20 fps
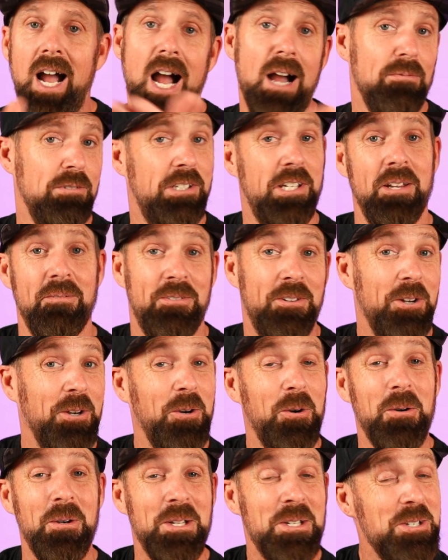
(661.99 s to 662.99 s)
Obviously, if
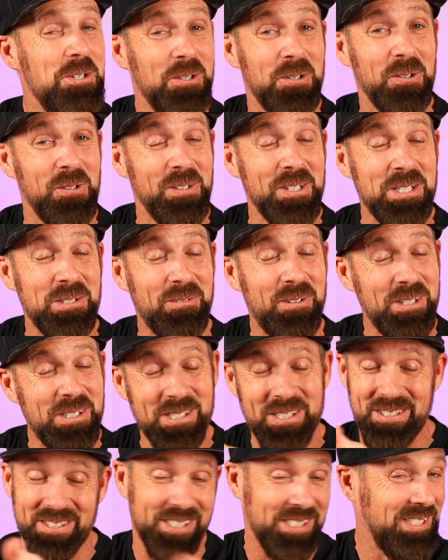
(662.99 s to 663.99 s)
you're in your early
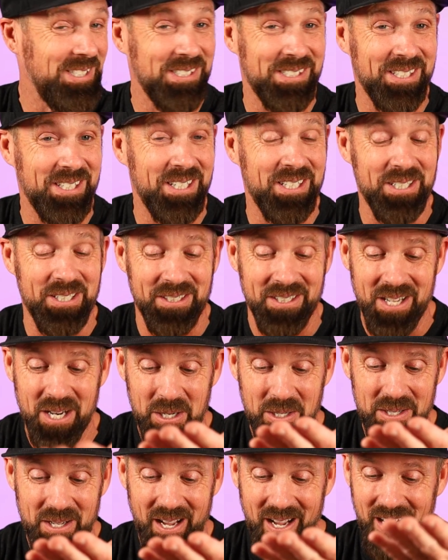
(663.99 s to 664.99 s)
20s, this isn't gonna
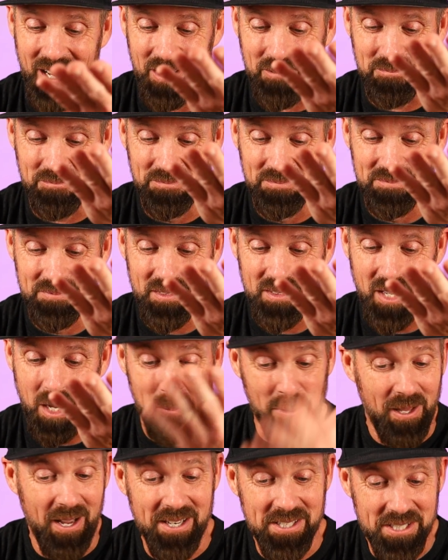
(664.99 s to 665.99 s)

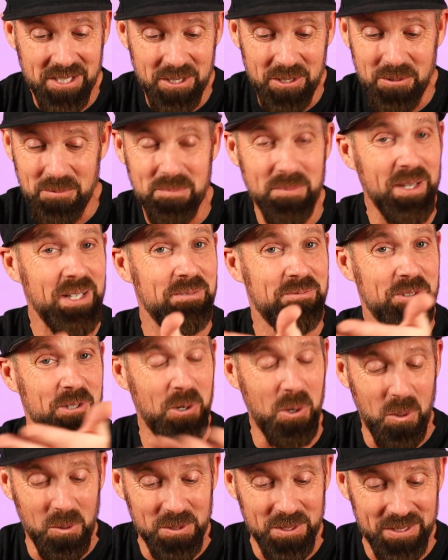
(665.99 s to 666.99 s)
apply to you, but if
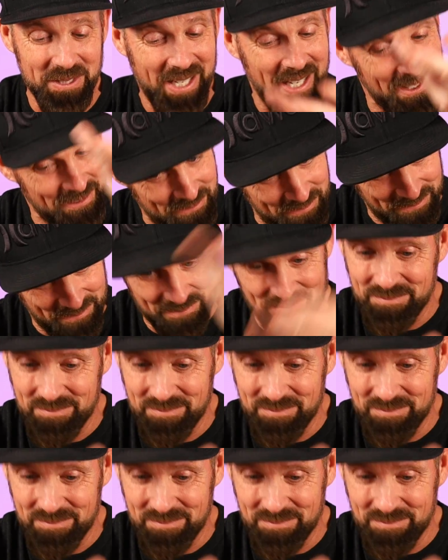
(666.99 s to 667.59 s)
you're older than that,